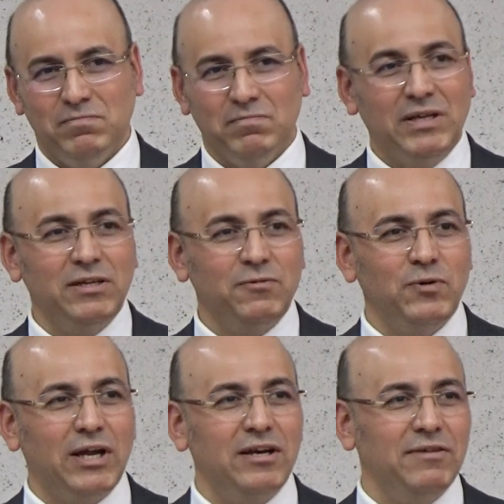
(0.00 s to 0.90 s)
Many
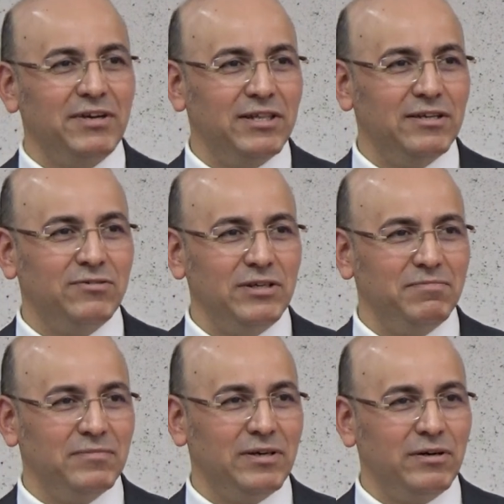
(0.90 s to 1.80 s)
we are living in a
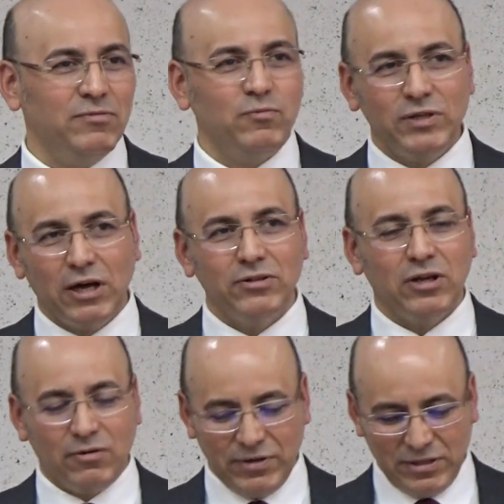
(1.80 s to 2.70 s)
dream without
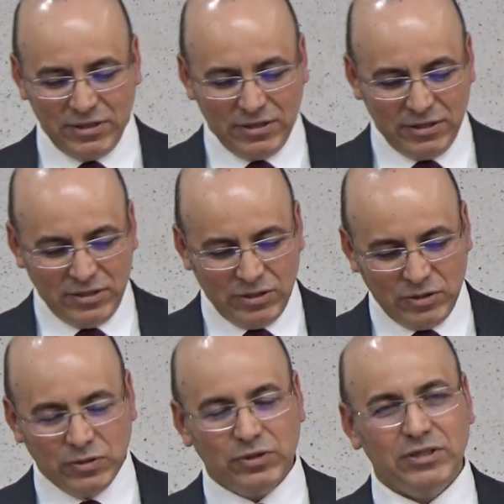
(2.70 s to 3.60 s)
knowing
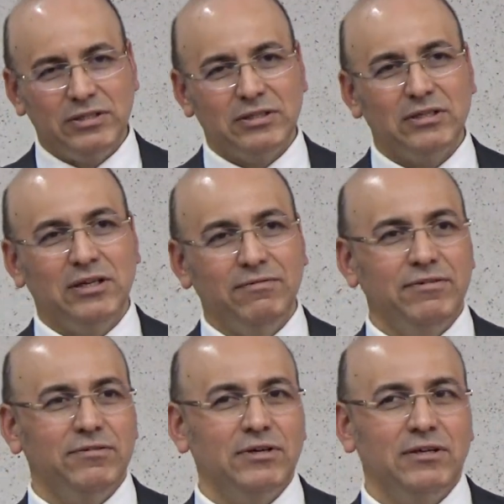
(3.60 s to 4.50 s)
who is
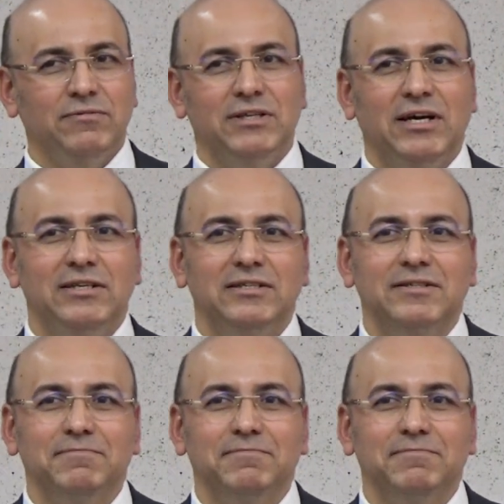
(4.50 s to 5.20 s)
living together with us.